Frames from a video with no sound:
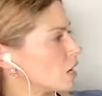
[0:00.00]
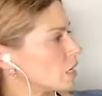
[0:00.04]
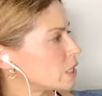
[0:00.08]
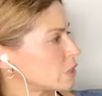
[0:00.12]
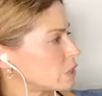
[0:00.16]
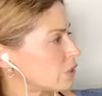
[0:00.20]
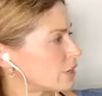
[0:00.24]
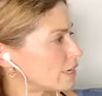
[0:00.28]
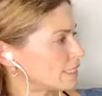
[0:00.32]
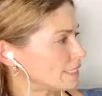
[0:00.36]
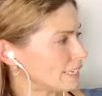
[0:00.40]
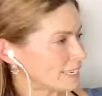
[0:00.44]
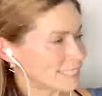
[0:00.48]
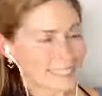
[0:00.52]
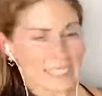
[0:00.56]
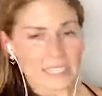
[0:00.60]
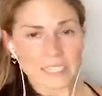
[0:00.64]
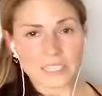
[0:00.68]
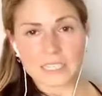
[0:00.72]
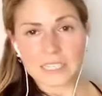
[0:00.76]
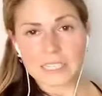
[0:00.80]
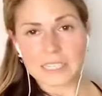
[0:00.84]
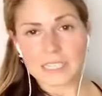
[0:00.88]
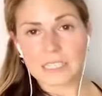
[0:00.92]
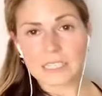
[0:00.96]
So I take
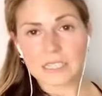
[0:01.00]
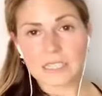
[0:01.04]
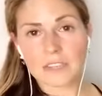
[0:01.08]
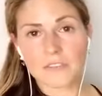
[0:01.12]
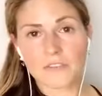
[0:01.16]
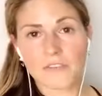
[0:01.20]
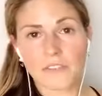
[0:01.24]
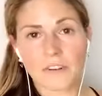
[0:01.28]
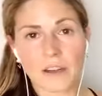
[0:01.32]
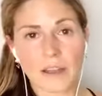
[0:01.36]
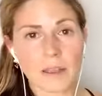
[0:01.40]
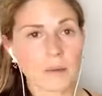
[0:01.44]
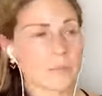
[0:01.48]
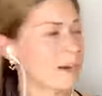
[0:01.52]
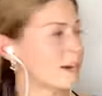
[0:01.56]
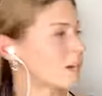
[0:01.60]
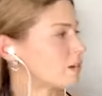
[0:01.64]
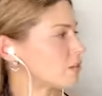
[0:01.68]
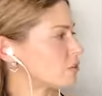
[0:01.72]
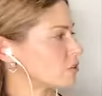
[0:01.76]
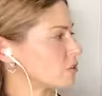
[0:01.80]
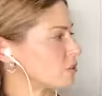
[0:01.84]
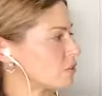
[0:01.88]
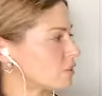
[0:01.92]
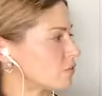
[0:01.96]
that 65
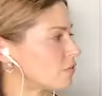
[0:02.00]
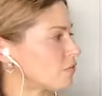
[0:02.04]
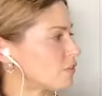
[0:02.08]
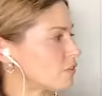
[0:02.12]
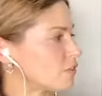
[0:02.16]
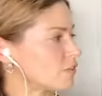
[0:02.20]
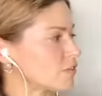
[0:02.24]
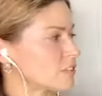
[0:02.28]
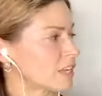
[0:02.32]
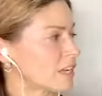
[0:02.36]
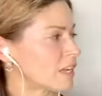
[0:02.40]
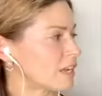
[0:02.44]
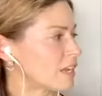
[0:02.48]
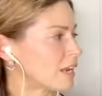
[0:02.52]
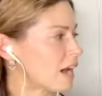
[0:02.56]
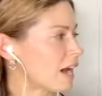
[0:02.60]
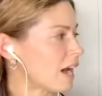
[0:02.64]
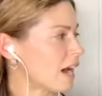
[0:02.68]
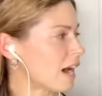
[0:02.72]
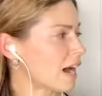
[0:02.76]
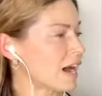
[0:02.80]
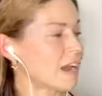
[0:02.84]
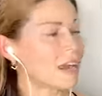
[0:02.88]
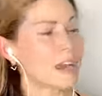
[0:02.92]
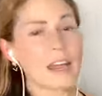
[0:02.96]
minus the 15.
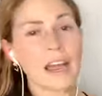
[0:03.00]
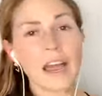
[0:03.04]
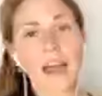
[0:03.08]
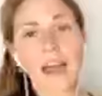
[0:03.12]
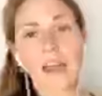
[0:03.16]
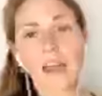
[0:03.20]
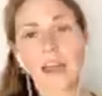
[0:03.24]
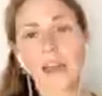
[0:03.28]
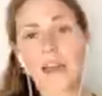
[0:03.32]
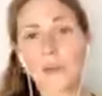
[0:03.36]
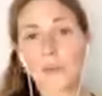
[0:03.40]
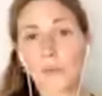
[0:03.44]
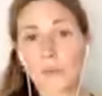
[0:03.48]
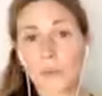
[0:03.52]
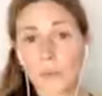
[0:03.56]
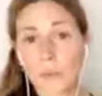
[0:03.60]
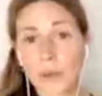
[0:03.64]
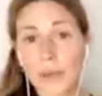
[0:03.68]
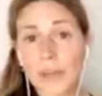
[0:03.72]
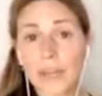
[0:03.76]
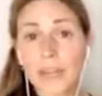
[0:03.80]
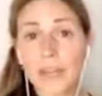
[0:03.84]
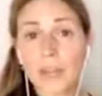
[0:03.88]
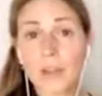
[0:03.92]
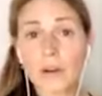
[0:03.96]
I
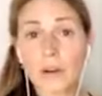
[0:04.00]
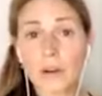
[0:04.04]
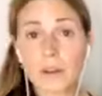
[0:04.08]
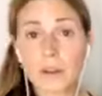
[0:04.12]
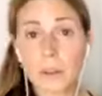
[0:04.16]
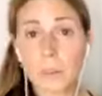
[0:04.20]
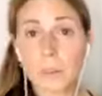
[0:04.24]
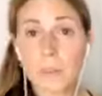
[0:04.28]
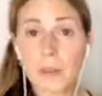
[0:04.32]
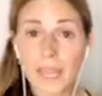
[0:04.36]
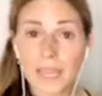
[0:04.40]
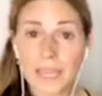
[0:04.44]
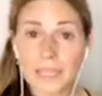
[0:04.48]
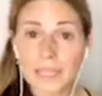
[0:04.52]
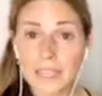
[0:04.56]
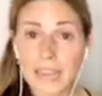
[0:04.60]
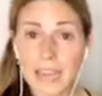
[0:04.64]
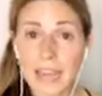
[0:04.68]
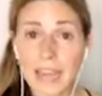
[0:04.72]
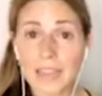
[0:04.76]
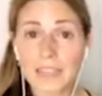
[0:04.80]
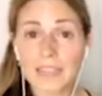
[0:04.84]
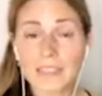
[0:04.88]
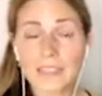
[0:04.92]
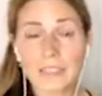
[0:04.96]
really gonna pay
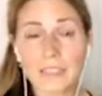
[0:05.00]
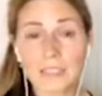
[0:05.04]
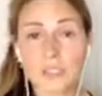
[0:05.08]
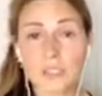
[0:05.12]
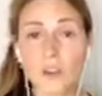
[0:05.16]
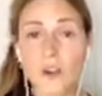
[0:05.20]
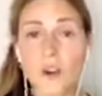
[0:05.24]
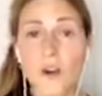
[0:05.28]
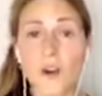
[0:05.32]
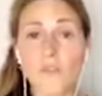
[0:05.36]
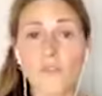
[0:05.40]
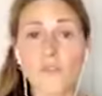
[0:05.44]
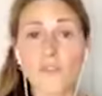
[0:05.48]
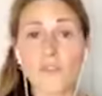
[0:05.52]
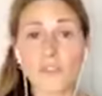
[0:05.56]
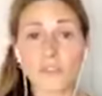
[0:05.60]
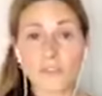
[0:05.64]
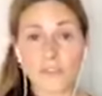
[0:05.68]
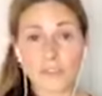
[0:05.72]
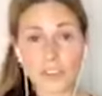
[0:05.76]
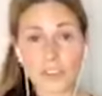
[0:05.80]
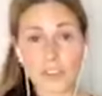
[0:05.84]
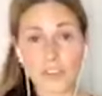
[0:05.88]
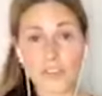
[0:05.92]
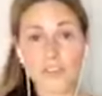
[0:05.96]
taxes on
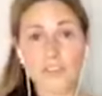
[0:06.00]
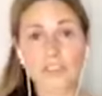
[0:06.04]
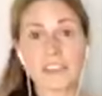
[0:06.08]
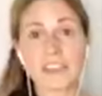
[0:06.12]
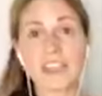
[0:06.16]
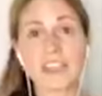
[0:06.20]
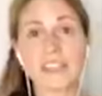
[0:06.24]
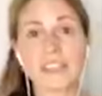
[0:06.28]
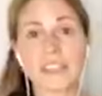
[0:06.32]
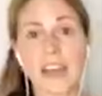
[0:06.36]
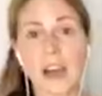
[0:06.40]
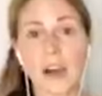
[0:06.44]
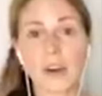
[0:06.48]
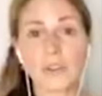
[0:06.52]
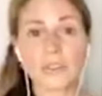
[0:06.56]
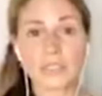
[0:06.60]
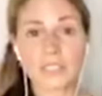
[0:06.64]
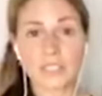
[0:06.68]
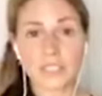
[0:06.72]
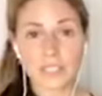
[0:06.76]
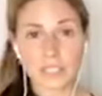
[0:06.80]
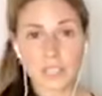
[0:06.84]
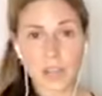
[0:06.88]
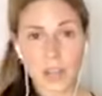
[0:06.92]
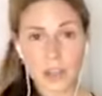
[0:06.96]

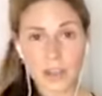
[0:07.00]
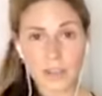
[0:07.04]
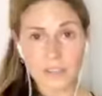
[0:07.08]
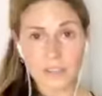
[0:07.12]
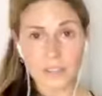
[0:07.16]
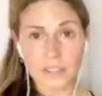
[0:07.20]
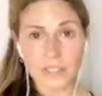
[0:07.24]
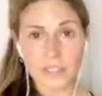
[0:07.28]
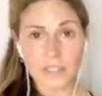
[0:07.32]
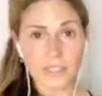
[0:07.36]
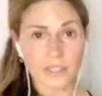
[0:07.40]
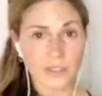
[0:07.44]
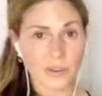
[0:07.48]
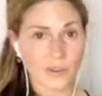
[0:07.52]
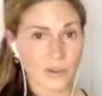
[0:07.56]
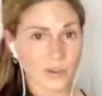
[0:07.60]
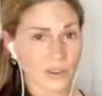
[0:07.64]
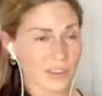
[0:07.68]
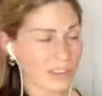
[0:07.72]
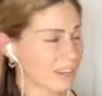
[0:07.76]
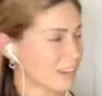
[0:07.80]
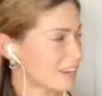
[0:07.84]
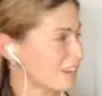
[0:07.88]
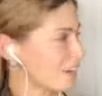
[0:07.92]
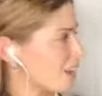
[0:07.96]
$50,000.
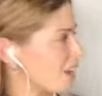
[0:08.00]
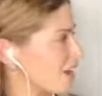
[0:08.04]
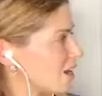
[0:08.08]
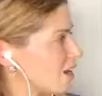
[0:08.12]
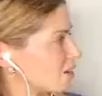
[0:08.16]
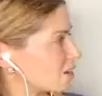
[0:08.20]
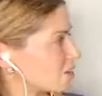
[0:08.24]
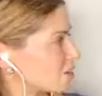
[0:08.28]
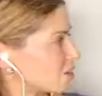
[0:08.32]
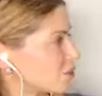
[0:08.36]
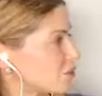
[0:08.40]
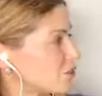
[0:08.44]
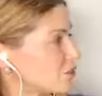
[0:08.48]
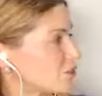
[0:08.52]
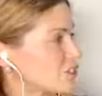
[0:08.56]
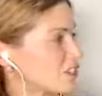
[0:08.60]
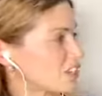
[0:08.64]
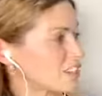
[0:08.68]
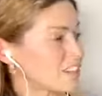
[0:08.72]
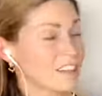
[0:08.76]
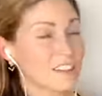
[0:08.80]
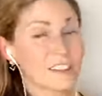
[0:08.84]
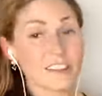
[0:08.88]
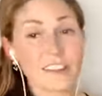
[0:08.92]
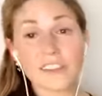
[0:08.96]
Okay, so you
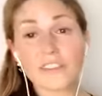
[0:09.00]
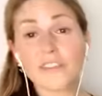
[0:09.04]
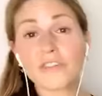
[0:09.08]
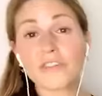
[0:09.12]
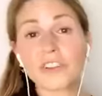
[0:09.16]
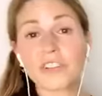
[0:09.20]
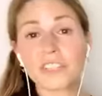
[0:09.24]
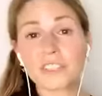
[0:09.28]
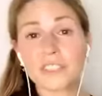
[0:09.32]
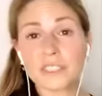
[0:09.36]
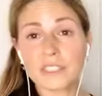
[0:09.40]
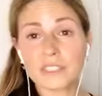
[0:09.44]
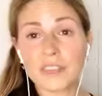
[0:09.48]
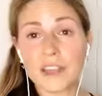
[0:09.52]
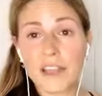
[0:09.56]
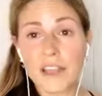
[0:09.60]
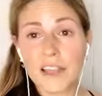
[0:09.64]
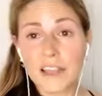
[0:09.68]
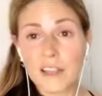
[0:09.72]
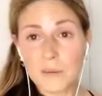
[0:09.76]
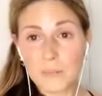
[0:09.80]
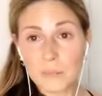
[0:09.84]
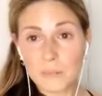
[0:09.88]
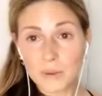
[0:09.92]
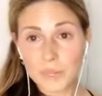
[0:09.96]
see the difference
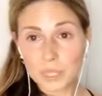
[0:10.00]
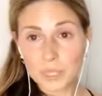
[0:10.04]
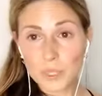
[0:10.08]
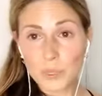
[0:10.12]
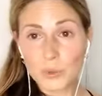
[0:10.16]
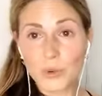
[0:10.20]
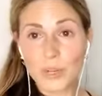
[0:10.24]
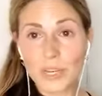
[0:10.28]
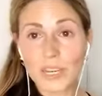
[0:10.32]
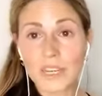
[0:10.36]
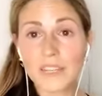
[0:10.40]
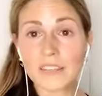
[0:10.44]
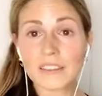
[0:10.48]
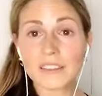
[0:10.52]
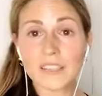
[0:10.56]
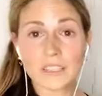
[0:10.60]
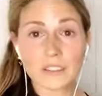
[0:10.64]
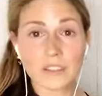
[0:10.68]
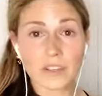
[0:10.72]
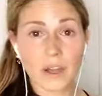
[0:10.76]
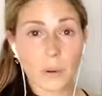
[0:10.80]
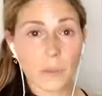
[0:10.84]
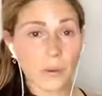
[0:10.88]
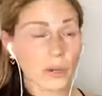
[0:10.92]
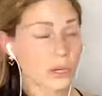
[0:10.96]
between the
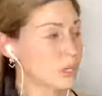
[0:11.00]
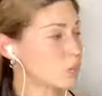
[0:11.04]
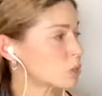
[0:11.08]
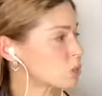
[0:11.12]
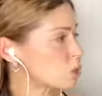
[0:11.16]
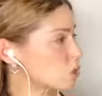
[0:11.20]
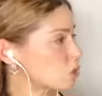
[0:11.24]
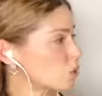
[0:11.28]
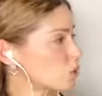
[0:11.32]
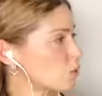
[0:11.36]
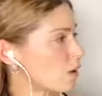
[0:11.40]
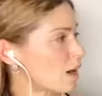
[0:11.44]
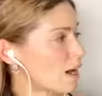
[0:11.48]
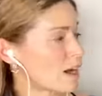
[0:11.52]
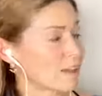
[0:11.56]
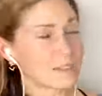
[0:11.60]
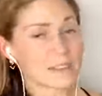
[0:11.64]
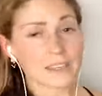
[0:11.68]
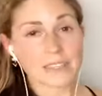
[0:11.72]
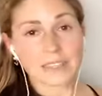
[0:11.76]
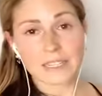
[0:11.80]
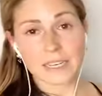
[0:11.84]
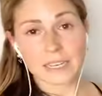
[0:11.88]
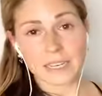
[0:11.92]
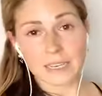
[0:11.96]
W-2 and
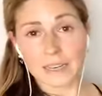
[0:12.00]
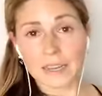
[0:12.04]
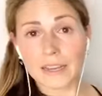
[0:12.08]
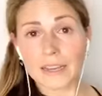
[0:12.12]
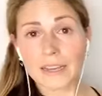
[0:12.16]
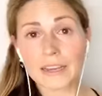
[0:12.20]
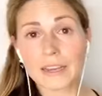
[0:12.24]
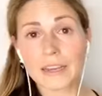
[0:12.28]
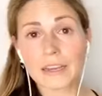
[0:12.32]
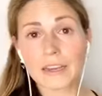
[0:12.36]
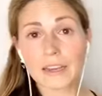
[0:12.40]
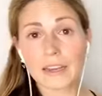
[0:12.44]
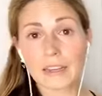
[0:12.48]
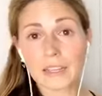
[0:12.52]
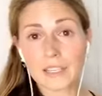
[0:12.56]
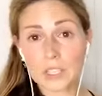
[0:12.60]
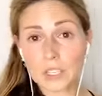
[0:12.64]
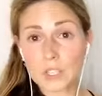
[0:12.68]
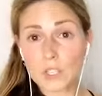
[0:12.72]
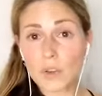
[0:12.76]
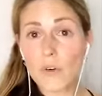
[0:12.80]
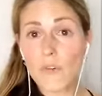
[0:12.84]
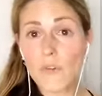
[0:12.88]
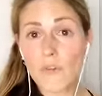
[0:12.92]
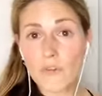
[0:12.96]
the 1099
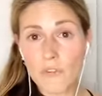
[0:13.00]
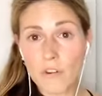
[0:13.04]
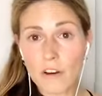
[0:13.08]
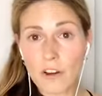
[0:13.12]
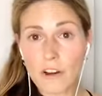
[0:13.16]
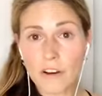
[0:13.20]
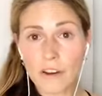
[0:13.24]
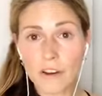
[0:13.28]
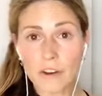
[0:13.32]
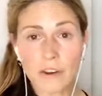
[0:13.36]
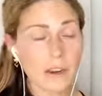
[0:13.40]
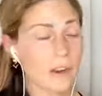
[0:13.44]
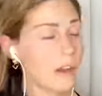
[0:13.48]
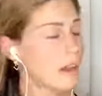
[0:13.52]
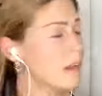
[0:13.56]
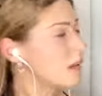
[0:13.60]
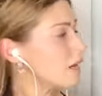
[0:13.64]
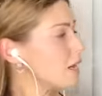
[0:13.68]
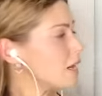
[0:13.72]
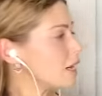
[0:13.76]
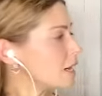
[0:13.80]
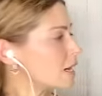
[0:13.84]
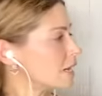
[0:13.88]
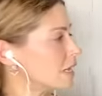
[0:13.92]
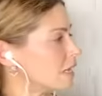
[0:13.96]
so far.
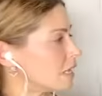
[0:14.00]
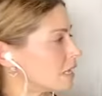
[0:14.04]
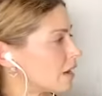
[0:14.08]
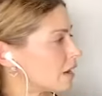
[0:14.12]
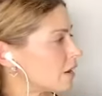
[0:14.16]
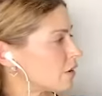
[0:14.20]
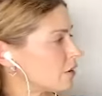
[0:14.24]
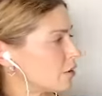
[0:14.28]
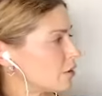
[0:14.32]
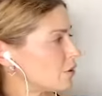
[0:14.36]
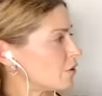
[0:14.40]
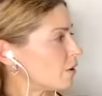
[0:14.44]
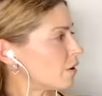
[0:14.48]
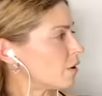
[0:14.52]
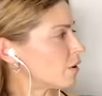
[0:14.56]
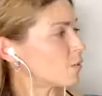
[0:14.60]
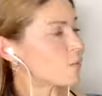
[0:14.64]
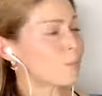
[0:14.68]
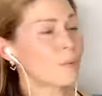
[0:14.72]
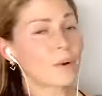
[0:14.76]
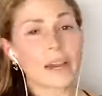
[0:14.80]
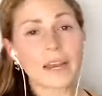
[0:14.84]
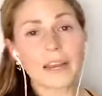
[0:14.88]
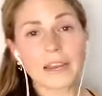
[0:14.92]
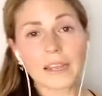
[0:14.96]
You
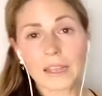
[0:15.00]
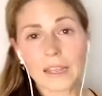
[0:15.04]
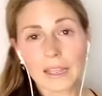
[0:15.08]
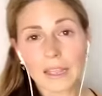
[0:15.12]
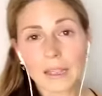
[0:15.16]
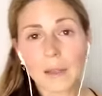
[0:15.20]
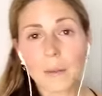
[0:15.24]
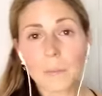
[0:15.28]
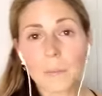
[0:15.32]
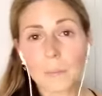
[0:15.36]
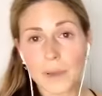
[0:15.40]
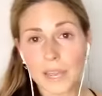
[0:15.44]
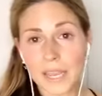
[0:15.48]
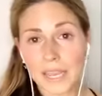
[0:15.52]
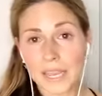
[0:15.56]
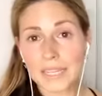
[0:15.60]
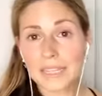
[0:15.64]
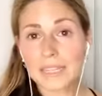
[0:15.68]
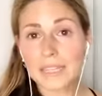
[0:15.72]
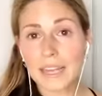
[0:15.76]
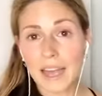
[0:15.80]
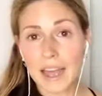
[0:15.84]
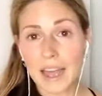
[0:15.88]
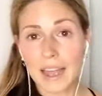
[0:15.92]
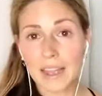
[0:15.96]
already
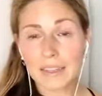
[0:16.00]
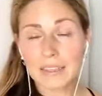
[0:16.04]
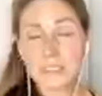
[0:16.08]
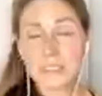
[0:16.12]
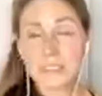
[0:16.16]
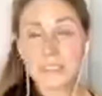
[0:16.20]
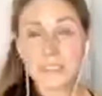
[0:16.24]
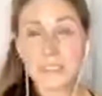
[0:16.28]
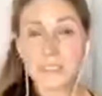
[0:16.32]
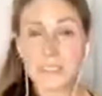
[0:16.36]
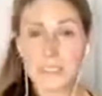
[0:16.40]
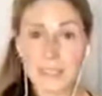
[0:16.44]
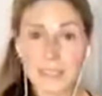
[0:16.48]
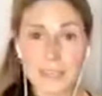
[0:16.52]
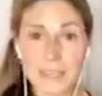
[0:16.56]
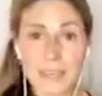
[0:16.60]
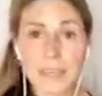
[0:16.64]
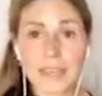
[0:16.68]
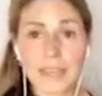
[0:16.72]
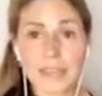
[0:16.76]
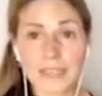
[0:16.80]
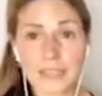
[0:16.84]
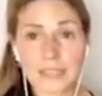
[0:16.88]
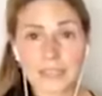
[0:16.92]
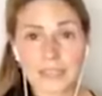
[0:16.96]
paying taxes
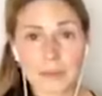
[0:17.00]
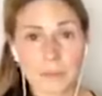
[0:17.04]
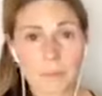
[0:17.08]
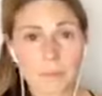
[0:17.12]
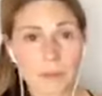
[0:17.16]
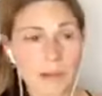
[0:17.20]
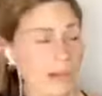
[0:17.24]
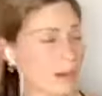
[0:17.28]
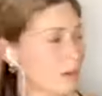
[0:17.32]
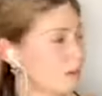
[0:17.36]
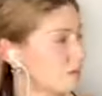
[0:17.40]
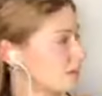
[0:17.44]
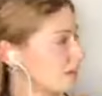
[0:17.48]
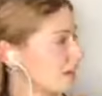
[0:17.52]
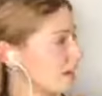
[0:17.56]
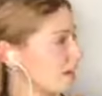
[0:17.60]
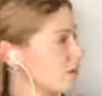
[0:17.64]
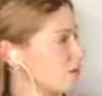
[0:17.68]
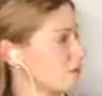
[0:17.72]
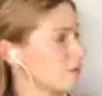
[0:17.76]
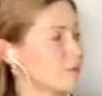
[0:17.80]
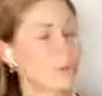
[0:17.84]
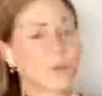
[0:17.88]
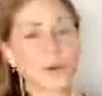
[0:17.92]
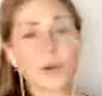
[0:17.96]
in less amount,
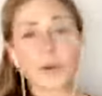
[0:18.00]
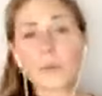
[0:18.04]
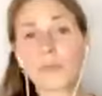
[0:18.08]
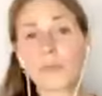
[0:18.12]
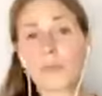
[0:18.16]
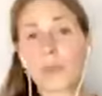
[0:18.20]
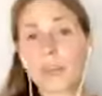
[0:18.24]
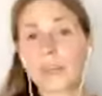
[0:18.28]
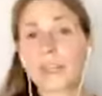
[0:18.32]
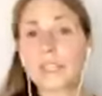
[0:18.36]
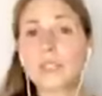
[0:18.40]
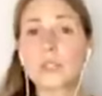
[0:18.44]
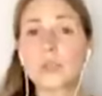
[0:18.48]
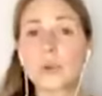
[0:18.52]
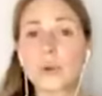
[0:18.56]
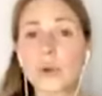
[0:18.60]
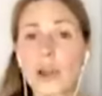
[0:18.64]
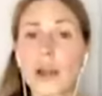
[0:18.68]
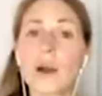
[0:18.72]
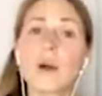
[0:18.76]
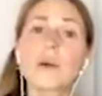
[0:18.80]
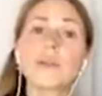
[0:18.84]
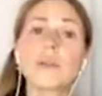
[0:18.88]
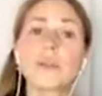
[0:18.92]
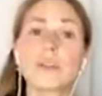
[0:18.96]
and you already
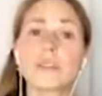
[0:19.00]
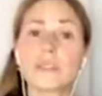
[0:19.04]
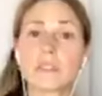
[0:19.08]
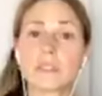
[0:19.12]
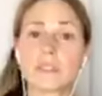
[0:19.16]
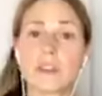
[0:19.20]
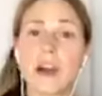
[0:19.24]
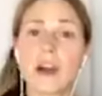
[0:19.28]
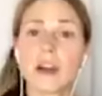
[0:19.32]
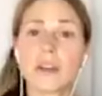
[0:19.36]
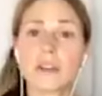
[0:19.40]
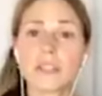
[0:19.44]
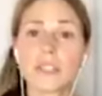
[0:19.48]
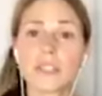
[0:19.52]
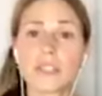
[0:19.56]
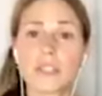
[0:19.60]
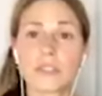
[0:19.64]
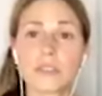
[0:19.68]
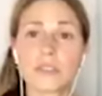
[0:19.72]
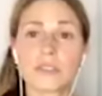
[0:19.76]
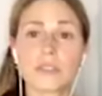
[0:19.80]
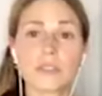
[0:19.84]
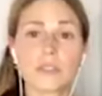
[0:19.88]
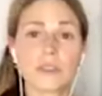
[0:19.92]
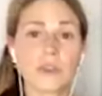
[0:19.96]
took out your
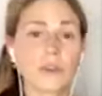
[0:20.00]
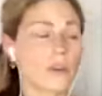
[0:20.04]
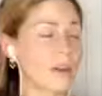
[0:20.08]
deductions.